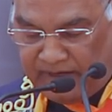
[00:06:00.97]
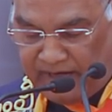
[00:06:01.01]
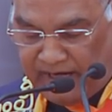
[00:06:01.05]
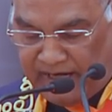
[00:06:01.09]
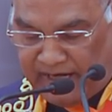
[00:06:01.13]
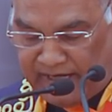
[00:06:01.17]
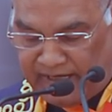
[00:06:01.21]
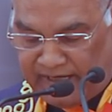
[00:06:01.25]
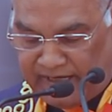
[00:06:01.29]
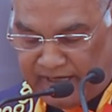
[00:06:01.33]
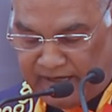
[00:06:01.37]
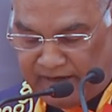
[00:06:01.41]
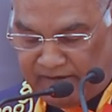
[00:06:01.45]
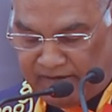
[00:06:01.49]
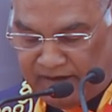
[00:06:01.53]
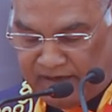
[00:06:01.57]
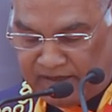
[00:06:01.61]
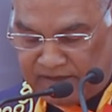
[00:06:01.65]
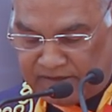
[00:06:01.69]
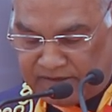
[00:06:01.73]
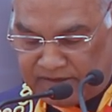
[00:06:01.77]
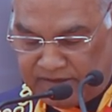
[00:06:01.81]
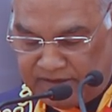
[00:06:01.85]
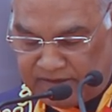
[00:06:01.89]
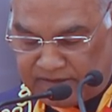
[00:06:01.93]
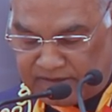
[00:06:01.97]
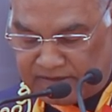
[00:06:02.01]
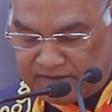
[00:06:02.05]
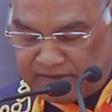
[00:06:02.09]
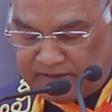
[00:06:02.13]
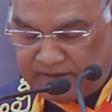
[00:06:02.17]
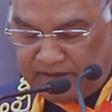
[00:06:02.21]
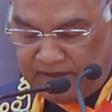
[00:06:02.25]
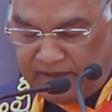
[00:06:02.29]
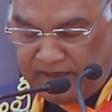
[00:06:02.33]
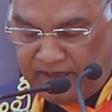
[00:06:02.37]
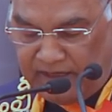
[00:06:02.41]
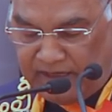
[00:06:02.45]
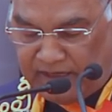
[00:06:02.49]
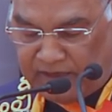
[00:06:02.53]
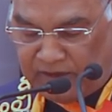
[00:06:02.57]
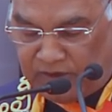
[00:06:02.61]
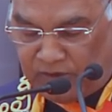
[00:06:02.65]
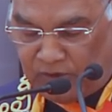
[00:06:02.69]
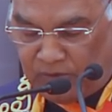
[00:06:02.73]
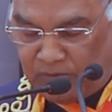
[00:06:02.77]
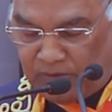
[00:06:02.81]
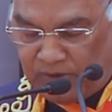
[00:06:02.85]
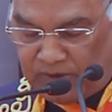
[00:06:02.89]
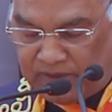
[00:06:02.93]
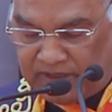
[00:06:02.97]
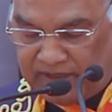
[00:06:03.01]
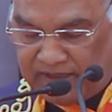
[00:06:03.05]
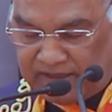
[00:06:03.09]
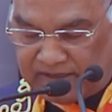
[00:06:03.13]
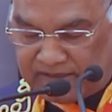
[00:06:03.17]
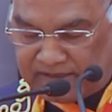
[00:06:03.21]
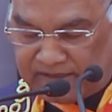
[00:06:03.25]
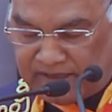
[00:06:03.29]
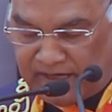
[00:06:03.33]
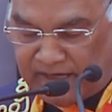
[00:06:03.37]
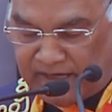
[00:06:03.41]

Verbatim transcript: and advances in robotics